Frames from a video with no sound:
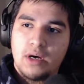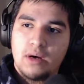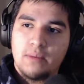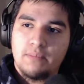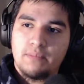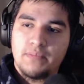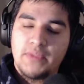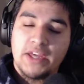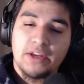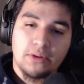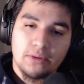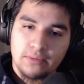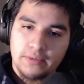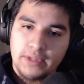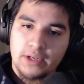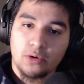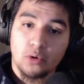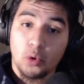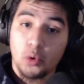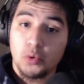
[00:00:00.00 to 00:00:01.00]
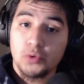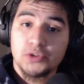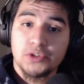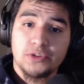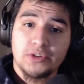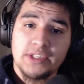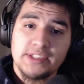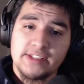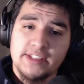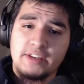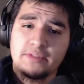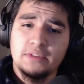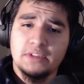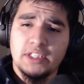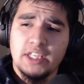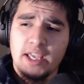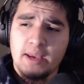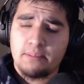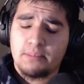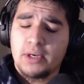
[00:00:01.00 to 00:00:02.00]
that are older is
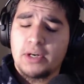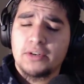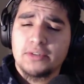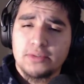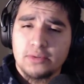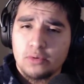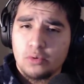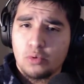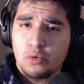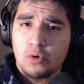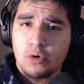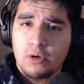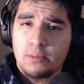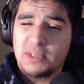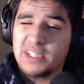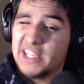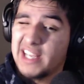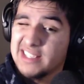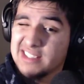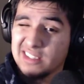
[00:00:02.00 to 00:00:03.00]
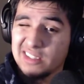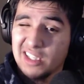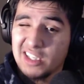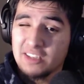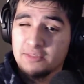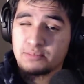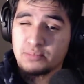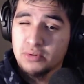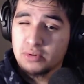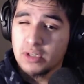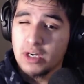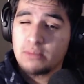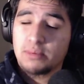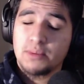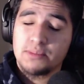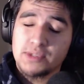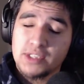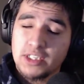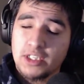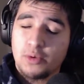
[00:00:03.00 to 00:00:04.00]
definitely Empire Total War, but it has a lot of
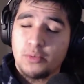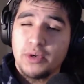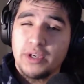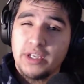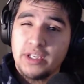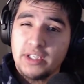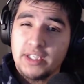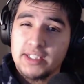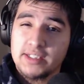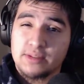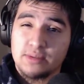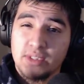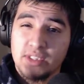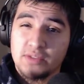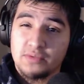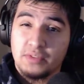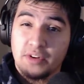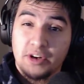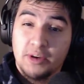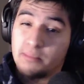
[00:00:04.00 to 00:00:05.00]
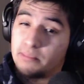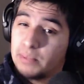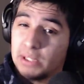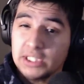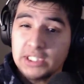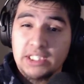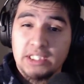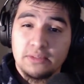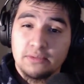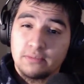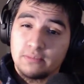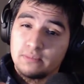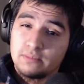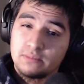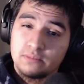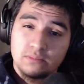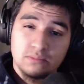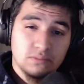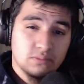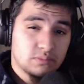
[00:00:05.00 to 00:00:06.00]
problems anyway. It's very buggy,
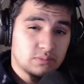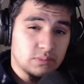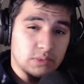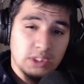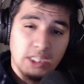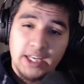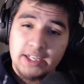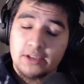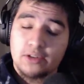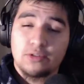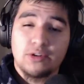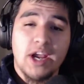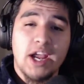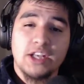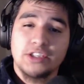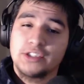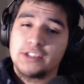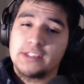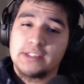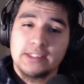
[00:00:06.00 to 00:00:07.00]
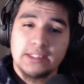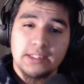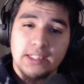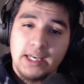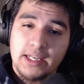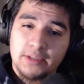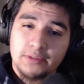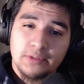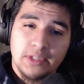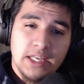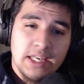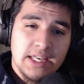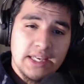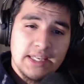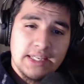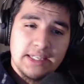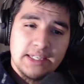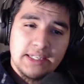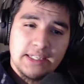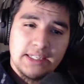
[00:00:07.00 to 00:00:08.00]
a lot of crashes, a lot of
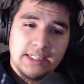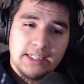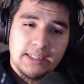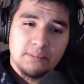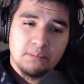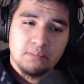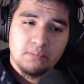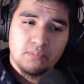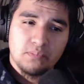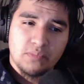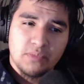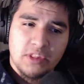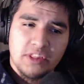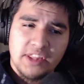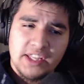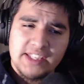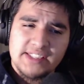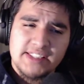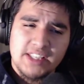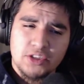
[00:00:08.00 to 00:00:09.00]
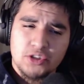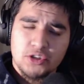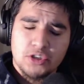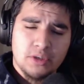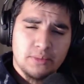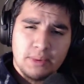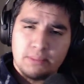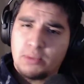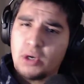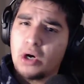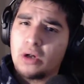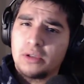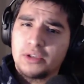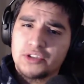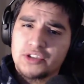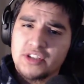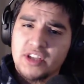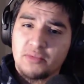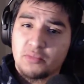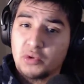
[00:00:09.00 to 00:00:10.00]
things that should have been
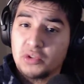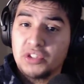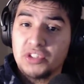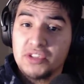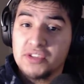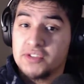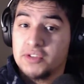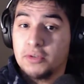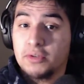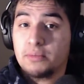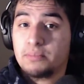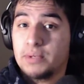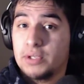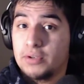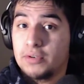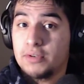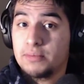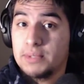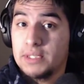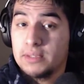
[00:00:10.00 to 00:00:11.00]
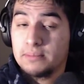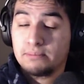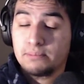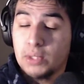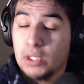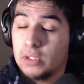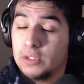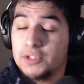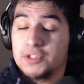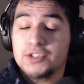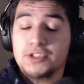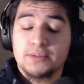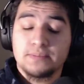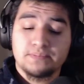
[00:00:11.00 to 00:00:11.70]
polished that really just don't appear to be polished.